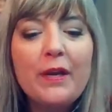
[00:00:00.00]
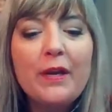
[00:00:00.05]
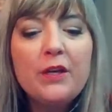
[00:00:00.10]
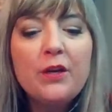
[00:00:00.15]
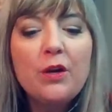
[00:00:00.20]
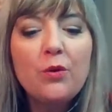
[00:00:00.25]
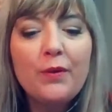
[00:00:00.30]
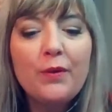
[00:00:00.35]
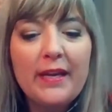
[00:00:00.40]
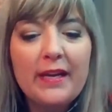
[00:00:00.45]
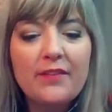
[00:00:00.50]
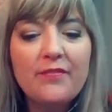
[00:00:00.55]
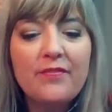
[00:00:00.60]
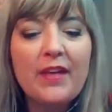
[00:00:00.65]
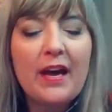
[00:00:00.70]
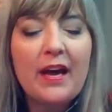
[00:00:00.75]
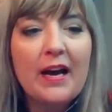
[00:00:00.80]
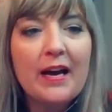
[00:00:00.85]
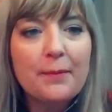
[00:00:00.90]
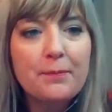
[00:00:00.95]
we don't have
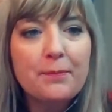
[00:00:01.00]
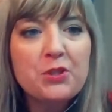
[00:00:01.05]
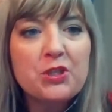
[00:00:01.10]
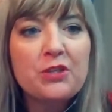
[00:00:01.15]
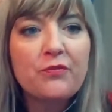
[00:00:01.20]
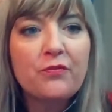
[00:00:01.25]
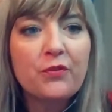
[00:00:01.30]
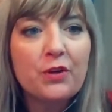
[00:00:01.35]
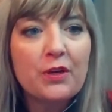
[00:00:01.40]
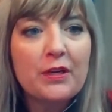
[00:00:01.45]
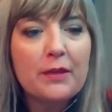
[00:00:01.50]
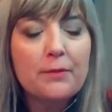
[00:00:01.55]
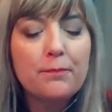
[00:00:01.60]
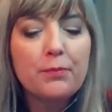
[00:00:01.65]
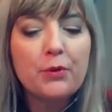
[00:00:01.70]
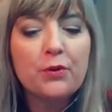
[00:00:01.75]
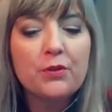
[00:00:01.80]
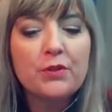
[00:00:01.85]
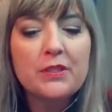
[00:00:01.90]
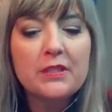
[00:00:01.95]
the option for
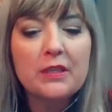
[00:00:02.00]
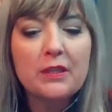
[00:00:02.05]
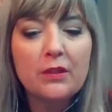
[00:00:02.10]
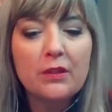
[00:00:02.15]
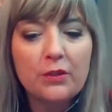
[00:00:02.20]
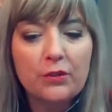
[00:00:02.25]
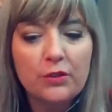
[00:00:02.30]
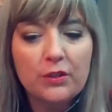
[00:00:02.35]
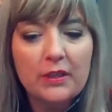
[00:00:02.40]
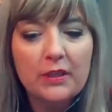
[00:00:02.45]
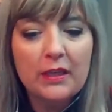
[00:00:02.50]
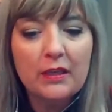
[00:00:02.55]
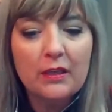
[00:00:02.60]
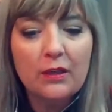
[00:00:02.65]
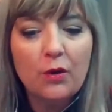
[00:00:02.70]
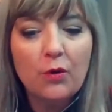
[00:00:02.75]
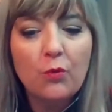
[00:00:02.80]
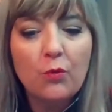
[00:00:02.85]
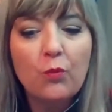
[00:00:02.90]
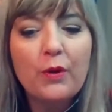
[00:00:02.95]
in-person learning,
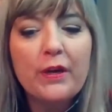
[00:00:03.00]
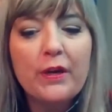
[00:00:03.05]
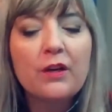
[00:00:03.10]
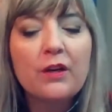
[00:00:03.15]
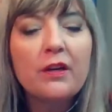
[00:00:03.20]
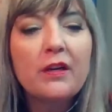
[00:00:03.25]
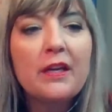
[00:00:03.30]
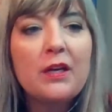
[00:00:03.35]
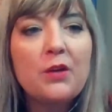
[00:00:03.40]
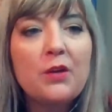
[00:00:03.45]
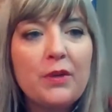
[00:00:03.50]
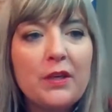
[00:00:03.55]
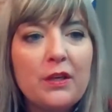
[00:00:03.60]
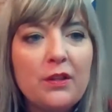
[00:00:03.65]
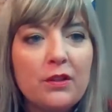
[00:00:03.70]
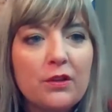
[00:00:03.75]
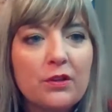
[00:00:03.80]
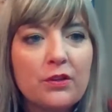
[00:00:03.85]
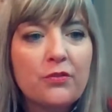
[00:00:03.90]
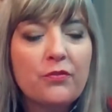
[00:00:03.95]
where can we
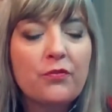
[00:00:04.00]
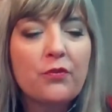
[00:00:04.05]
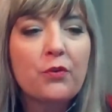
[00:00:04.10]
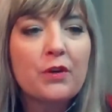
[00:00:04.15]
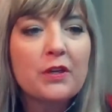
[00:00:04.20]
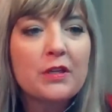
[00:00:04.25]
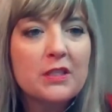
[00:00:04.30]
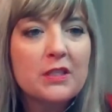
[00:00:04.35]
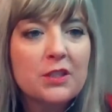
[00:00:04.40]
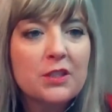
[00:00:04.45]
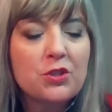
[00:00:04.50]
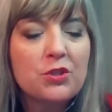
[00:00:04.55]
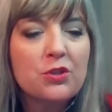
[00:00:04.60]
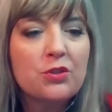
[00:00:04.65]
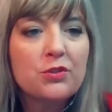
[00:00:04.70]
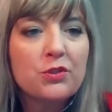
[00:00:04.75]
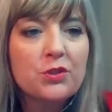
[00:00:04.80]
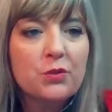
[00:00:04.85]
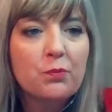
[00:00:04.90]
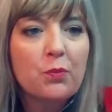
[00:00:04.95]
look for
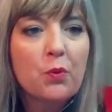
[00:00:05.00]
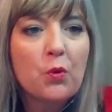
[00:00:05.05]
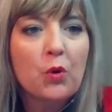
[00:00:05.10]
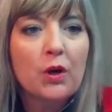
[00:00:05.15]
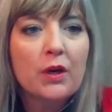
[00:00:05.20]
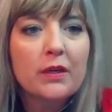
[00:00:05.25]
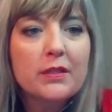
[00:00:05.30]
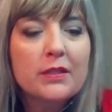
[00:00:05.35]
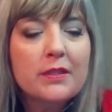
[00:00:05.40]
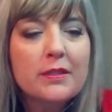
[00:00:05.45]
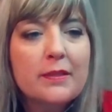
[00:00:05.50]
additional support?